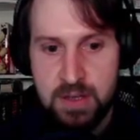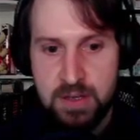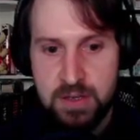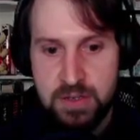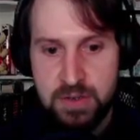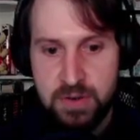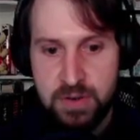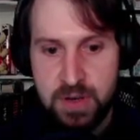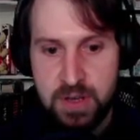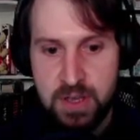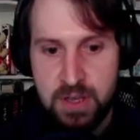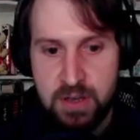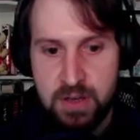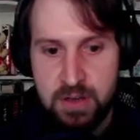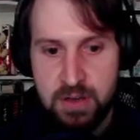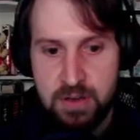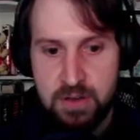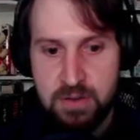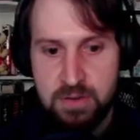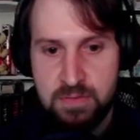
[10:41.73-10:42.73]
We're gonna
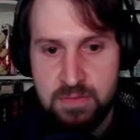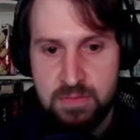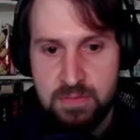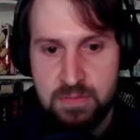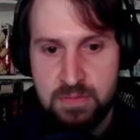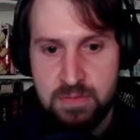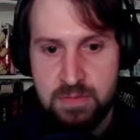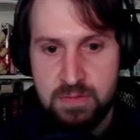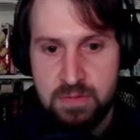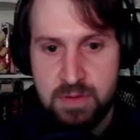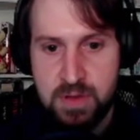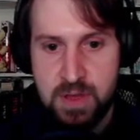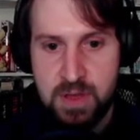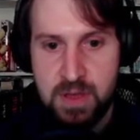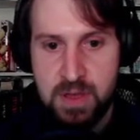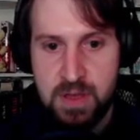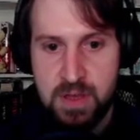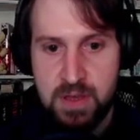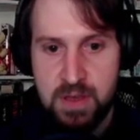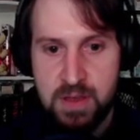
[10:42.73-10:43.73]
go
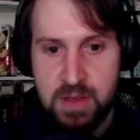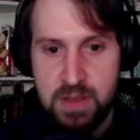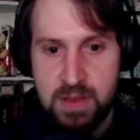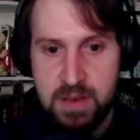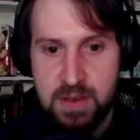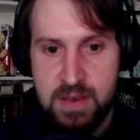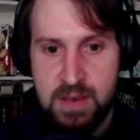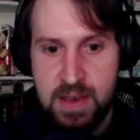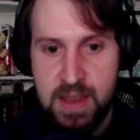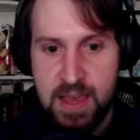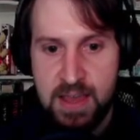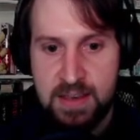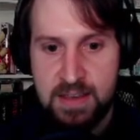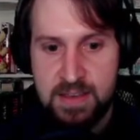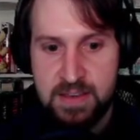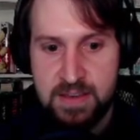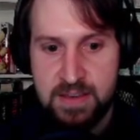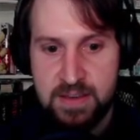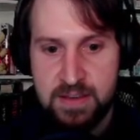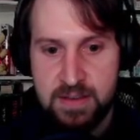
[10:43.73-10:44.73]

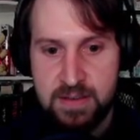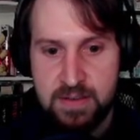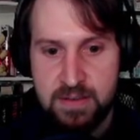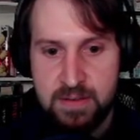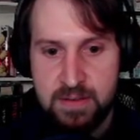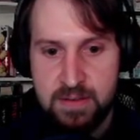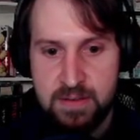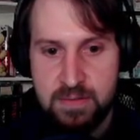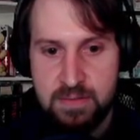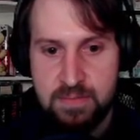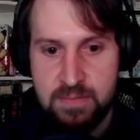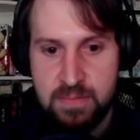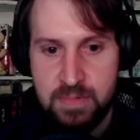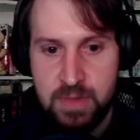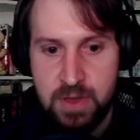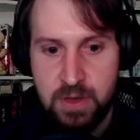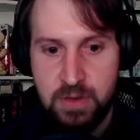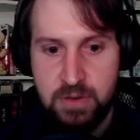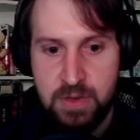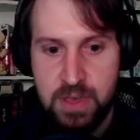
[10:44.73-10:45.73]
net,
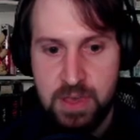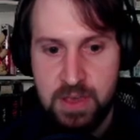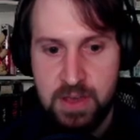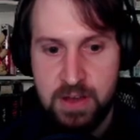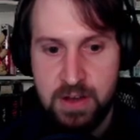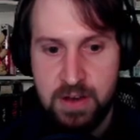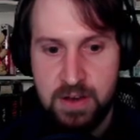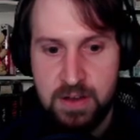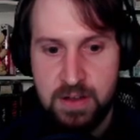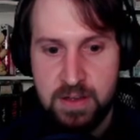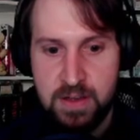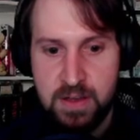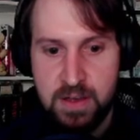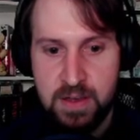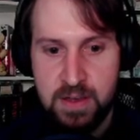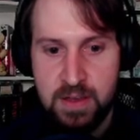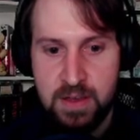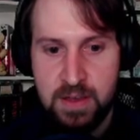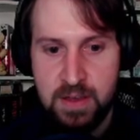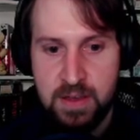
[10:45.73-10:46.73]
go here.
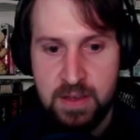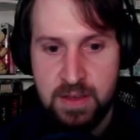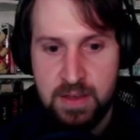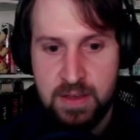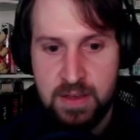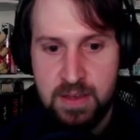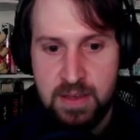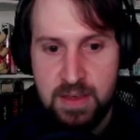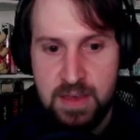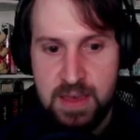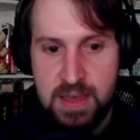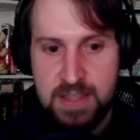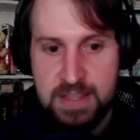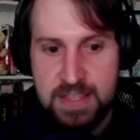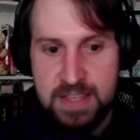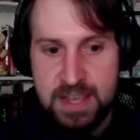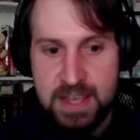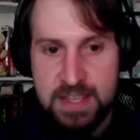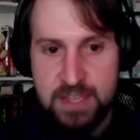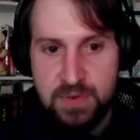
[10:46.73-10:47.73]

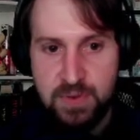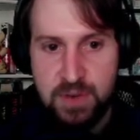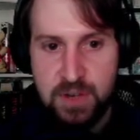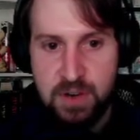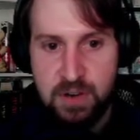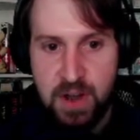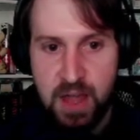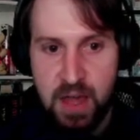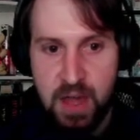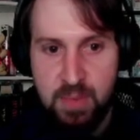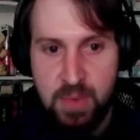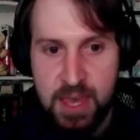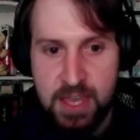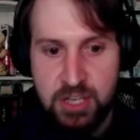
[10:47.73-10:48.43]
Incense, we're gonna grab a